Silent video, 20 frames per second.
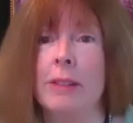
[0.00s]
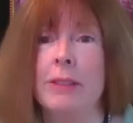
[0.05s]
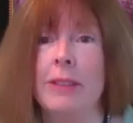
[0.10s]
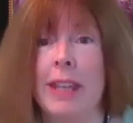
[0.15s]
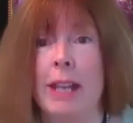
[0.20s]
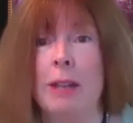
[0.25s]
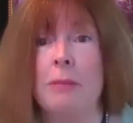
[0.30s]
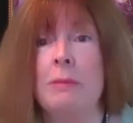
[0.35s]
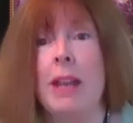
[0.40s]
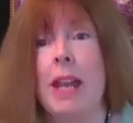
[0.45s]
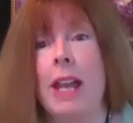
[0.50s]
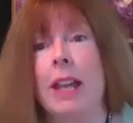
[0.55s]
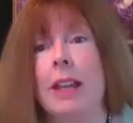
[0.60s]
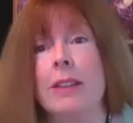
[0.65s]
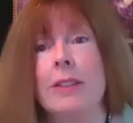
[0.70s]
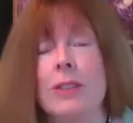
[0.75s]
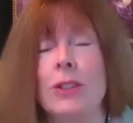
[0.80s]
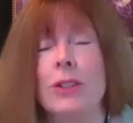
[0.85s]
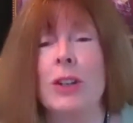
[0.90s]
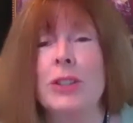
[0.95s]
them and
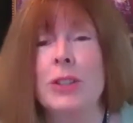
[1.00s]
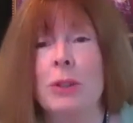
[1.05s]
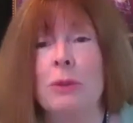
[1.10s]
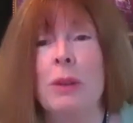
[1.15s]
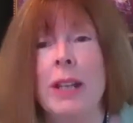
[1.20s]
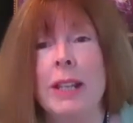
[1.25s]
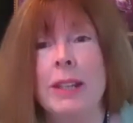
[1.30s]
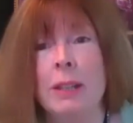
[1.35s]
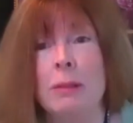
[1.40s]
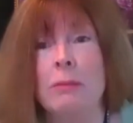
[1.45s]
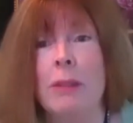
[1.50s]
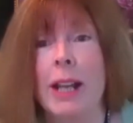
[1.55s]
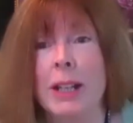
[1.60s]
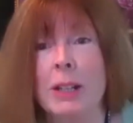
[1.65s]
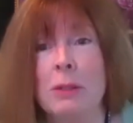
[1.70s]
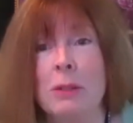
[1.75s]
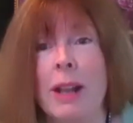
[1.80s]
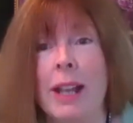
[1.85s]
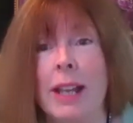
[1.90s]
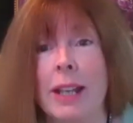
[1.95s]
start to read them right
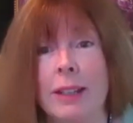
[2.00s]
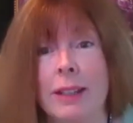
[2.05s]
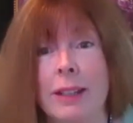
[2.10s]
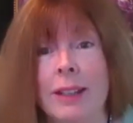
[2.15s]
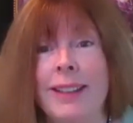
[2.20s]
away.